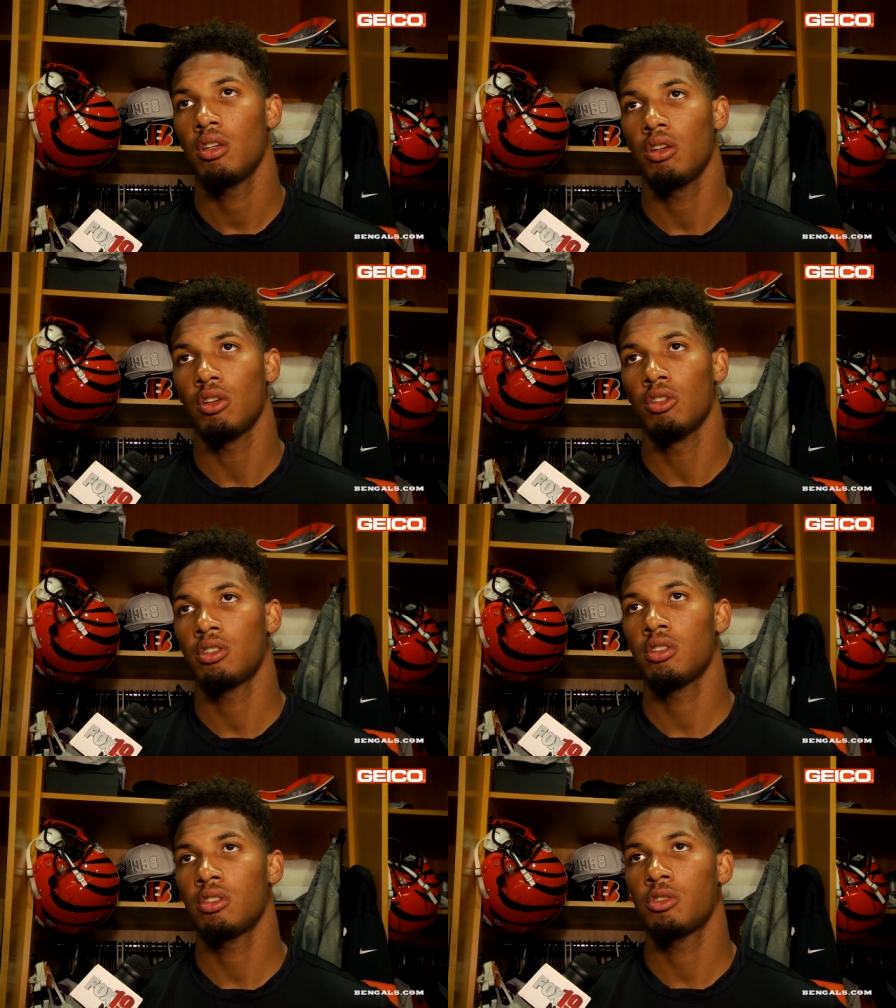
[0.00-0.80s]
You know,
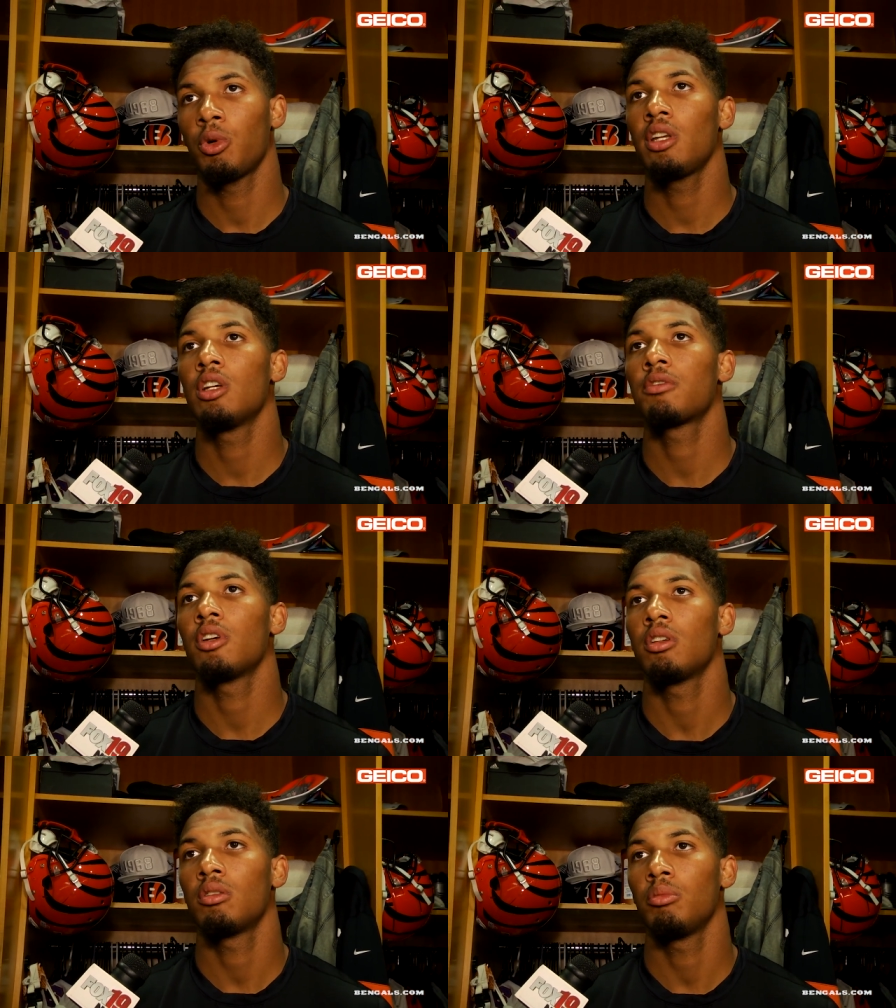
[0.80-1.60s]
it's way
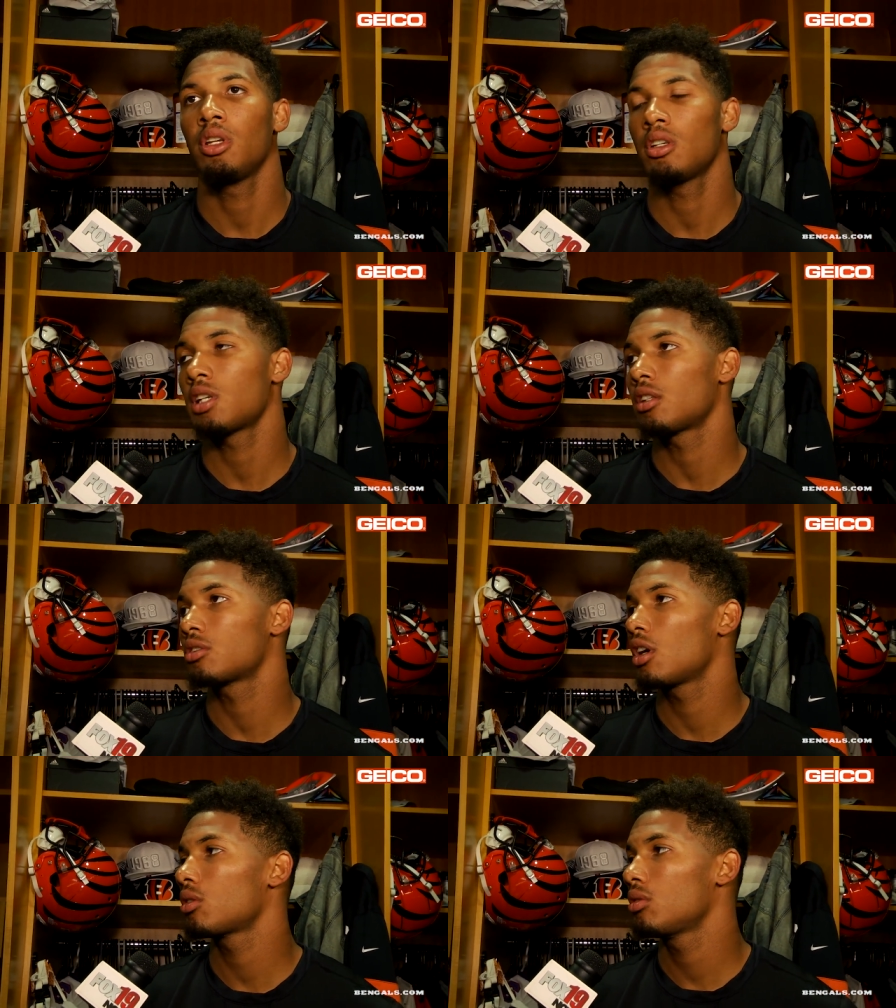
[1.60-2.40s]
different being inside the
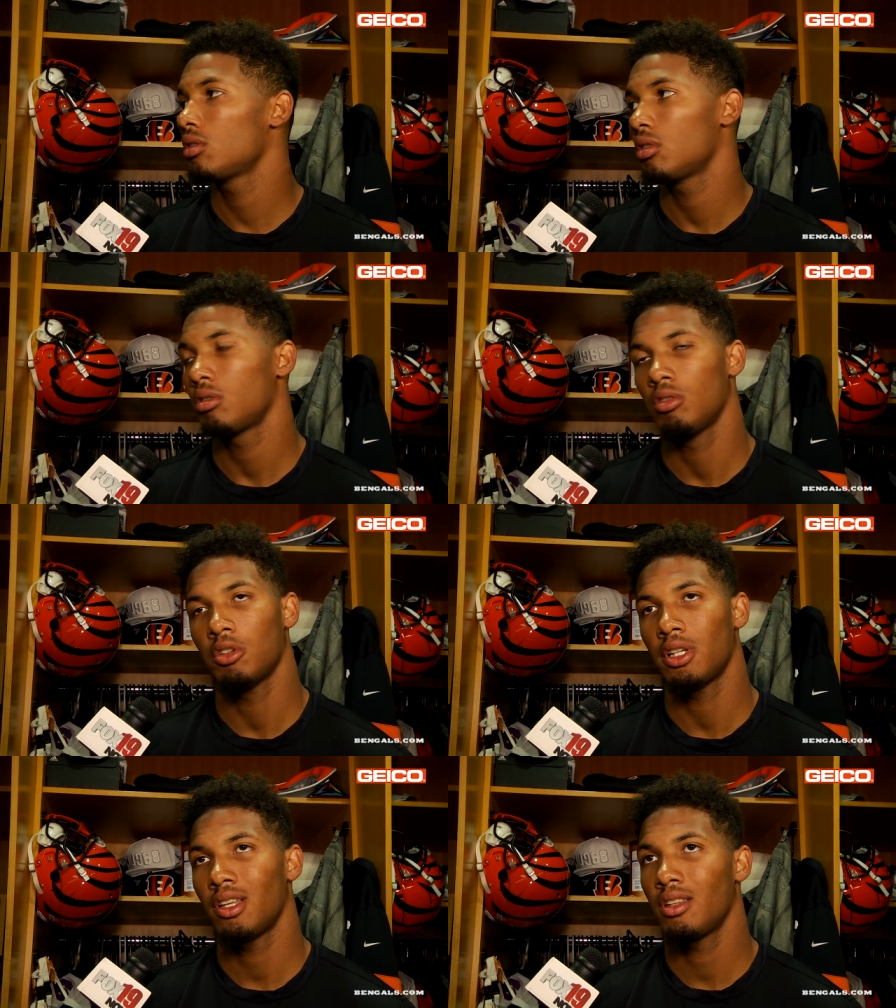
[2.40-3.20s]
circle. You
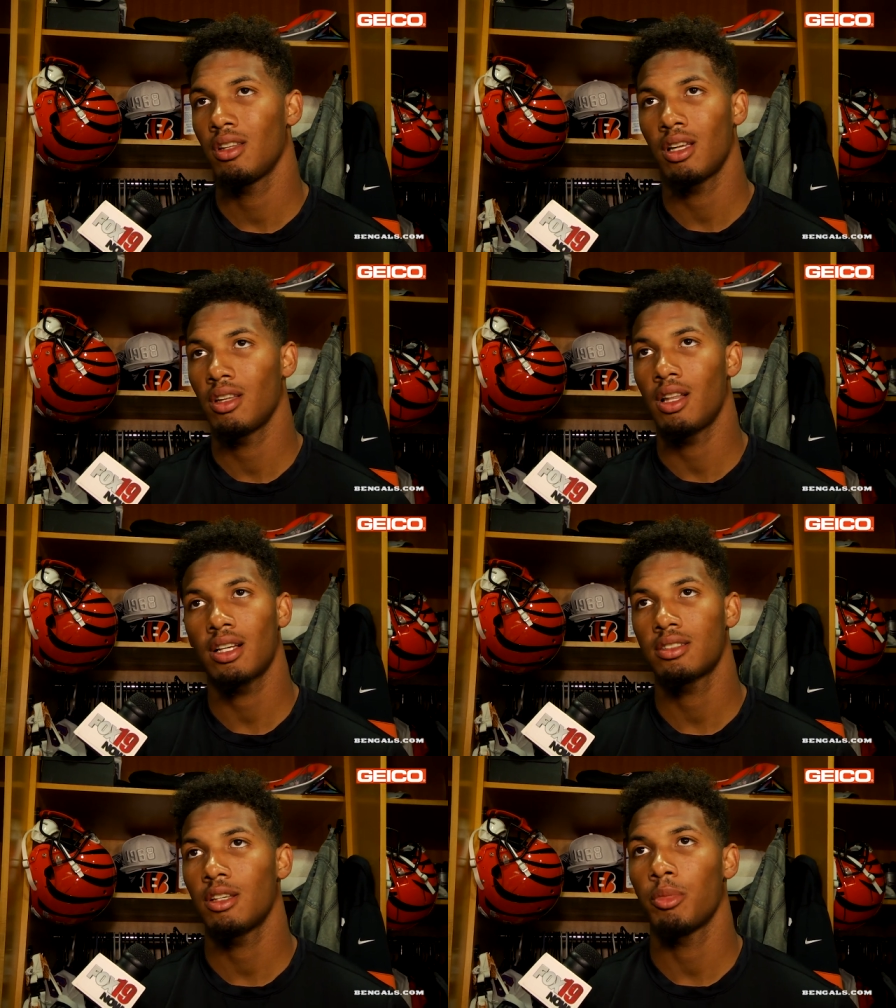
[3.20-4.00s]
know, like
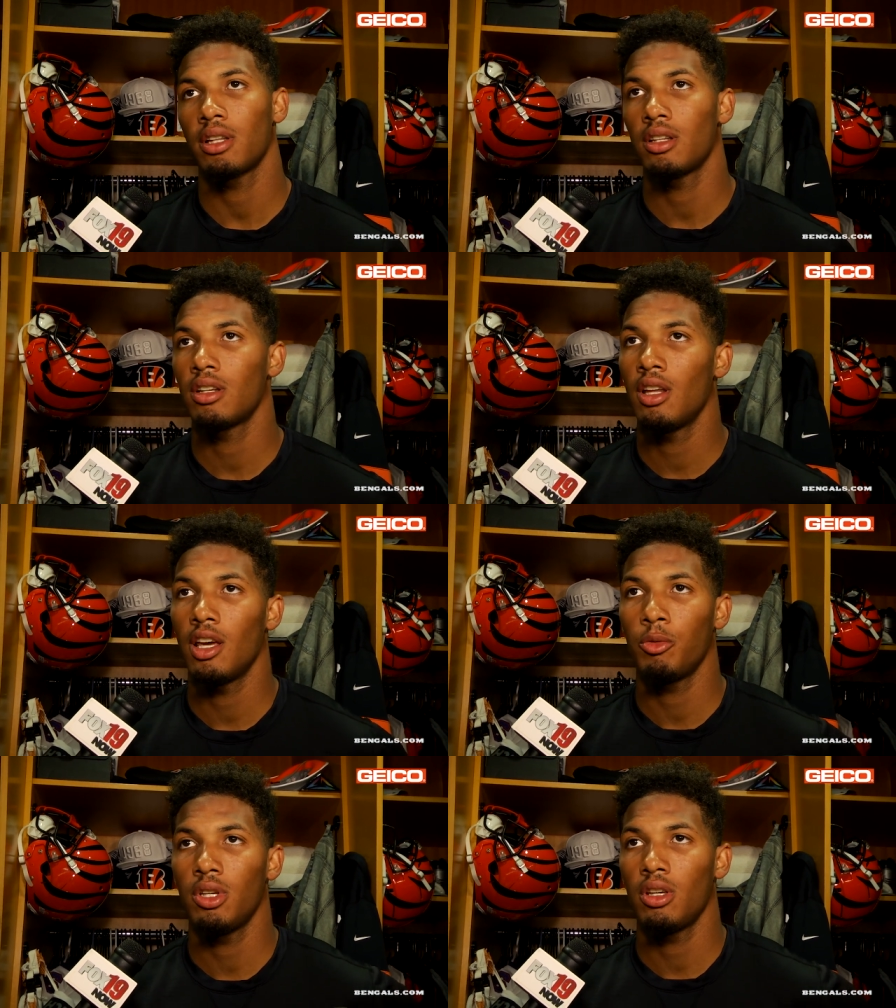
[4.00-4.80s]
I said, man, at the end of the
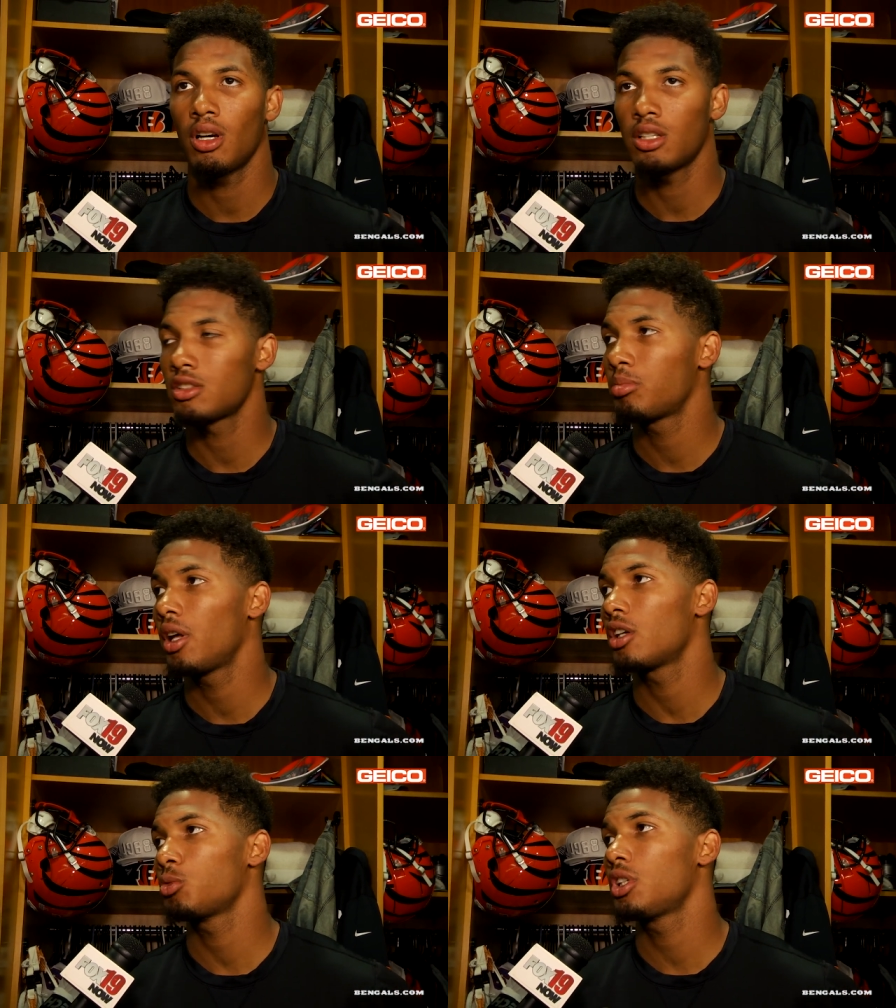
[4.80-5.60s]
day, us as
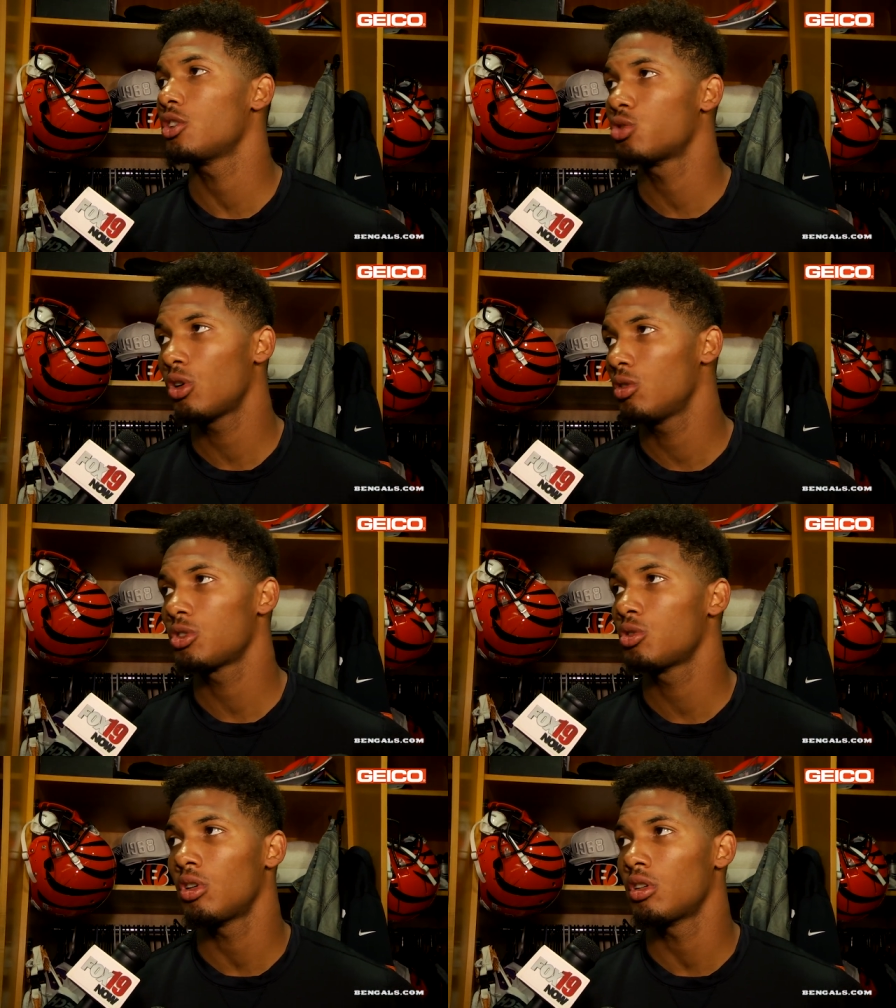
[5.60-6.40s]
players, we control
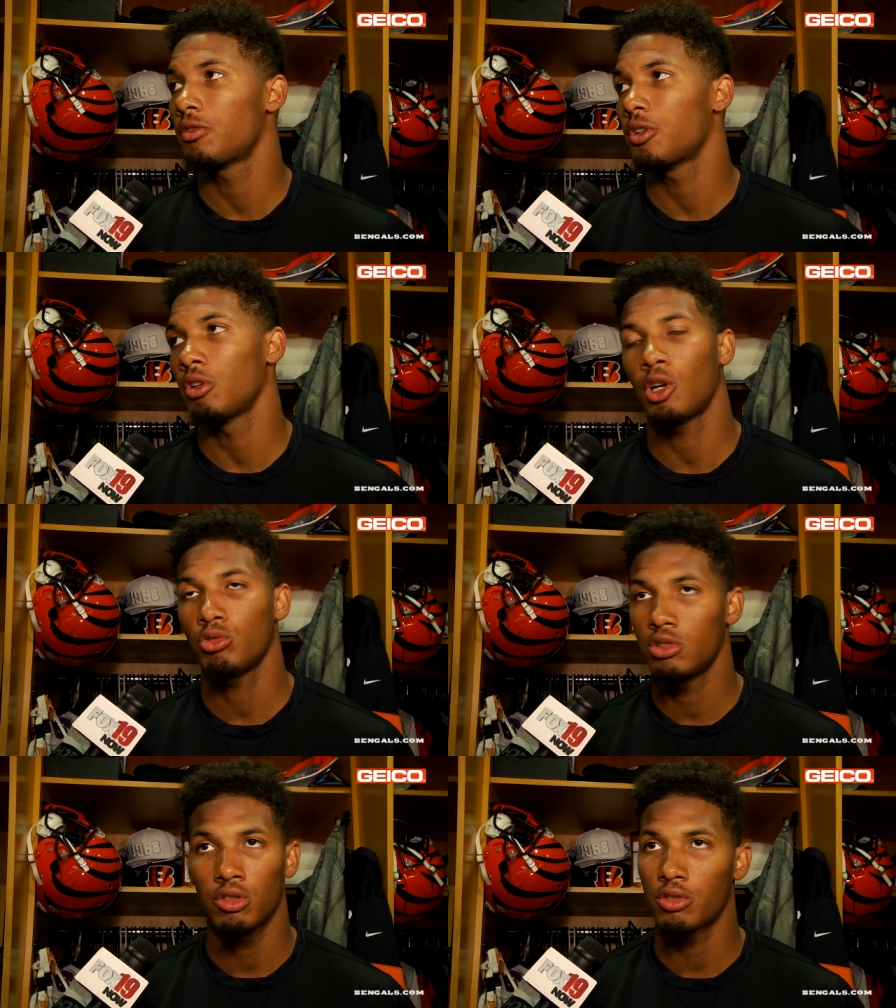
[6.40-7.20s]
what's going on in the field. The
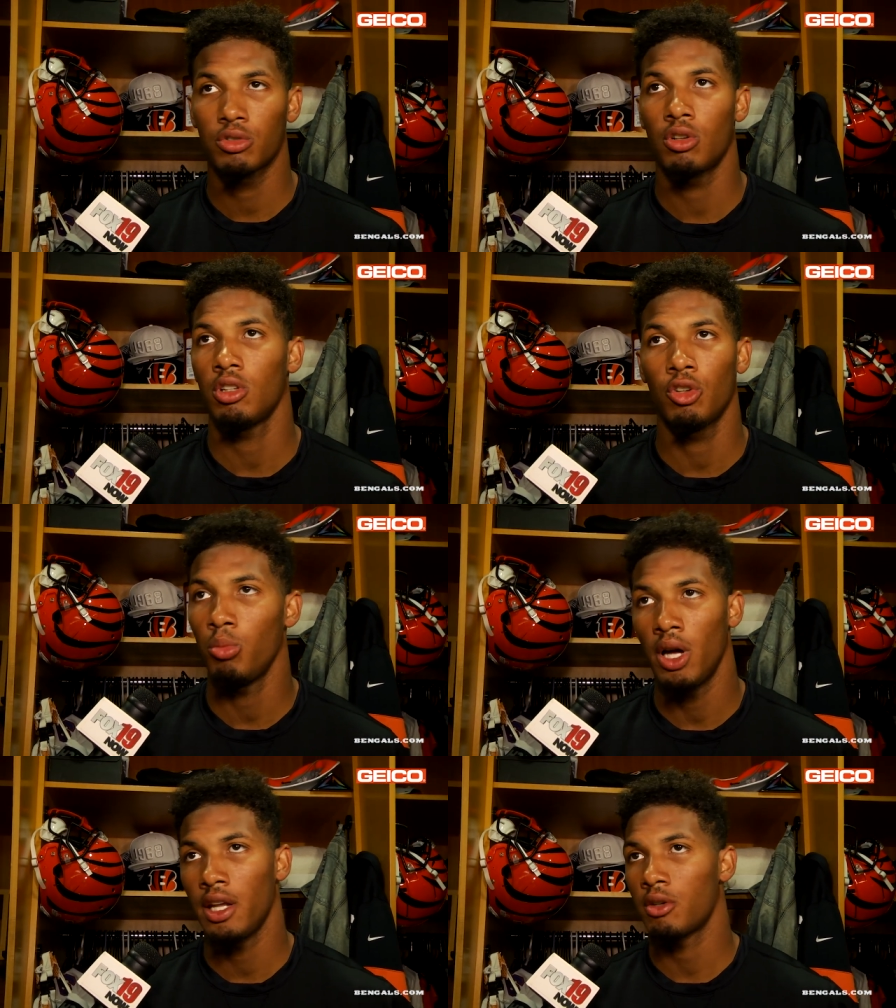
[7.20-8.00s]
coaches don't control it.
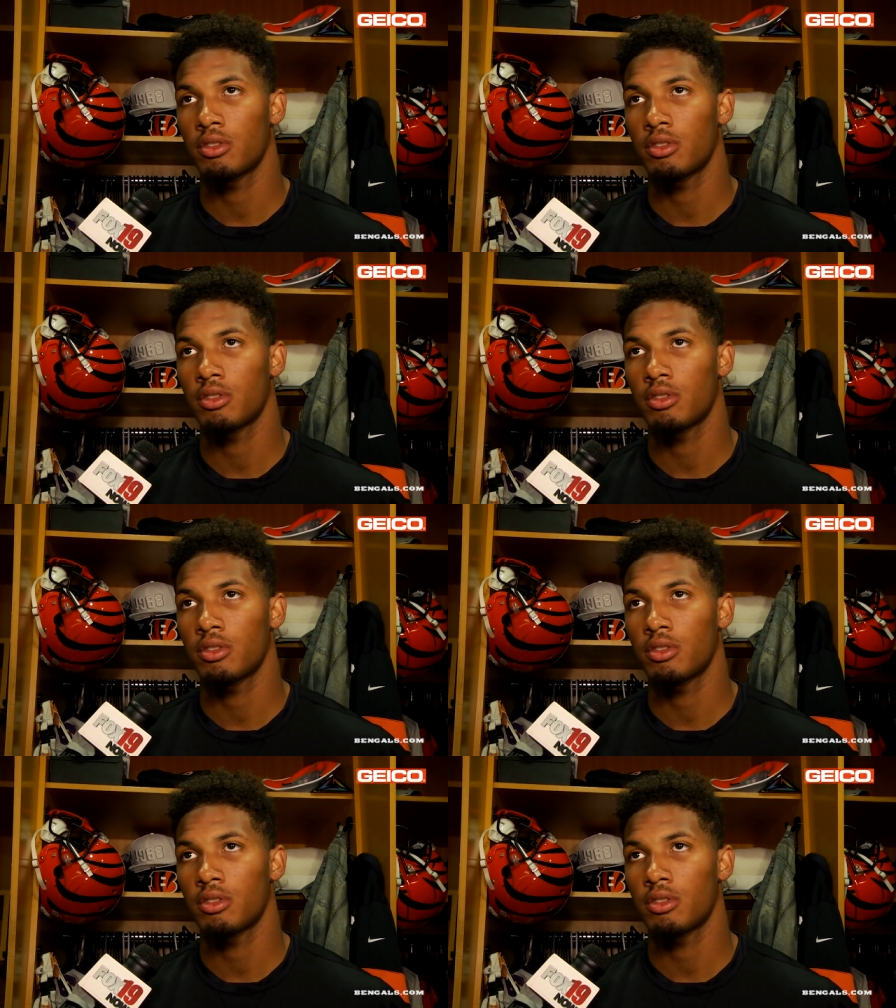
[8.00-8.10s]
Nobody